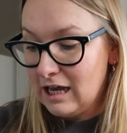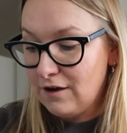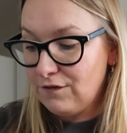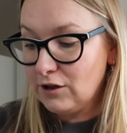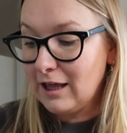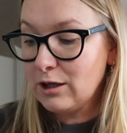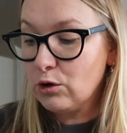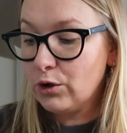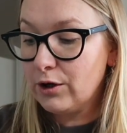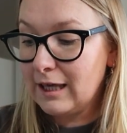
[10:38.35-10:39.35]
If you like
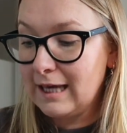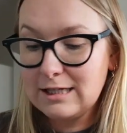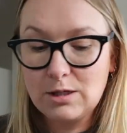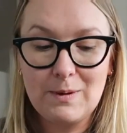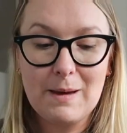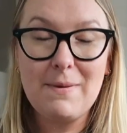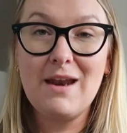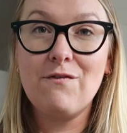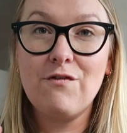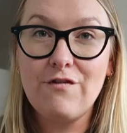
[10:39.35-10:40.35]
your cookie to be a
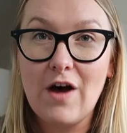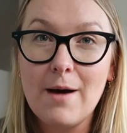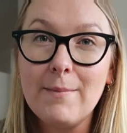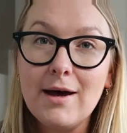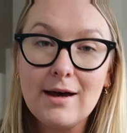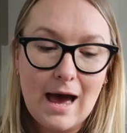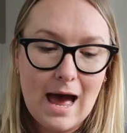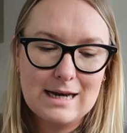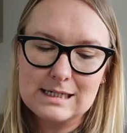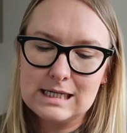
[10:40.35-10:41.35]
bit firmer
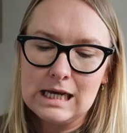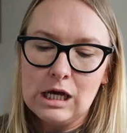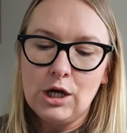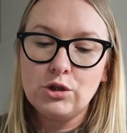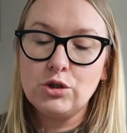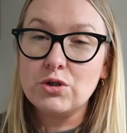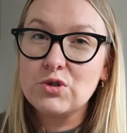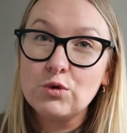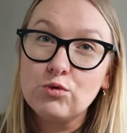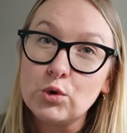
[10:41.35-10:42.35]
and
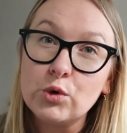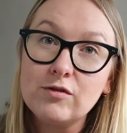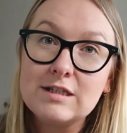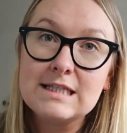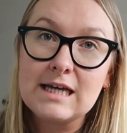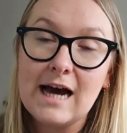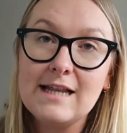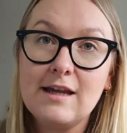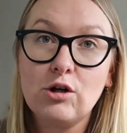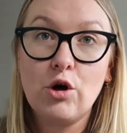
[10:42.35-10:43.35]
not so raw
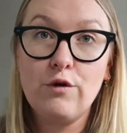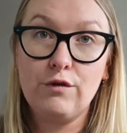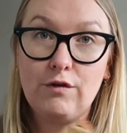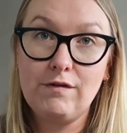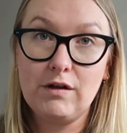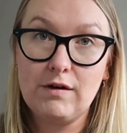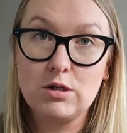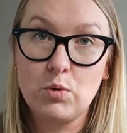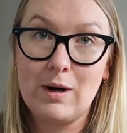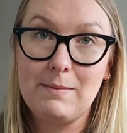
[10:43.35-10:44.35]
inside, then go for roughly
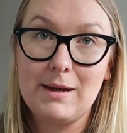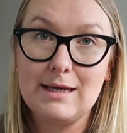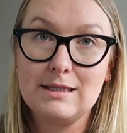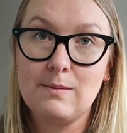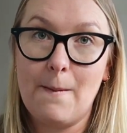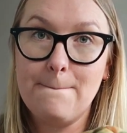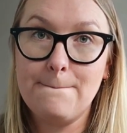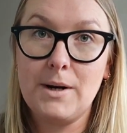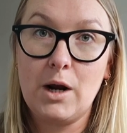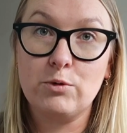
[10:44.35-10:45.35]
around 20 minutes.
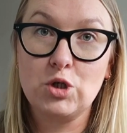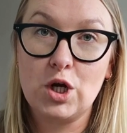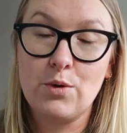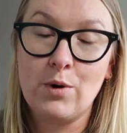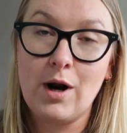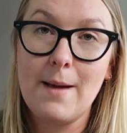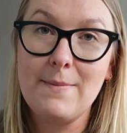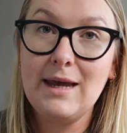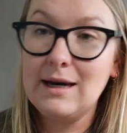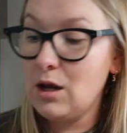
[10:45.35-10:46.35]
But I will show you what I
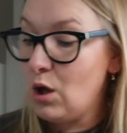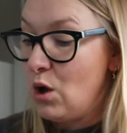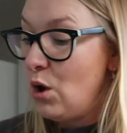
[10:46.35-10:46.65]
mean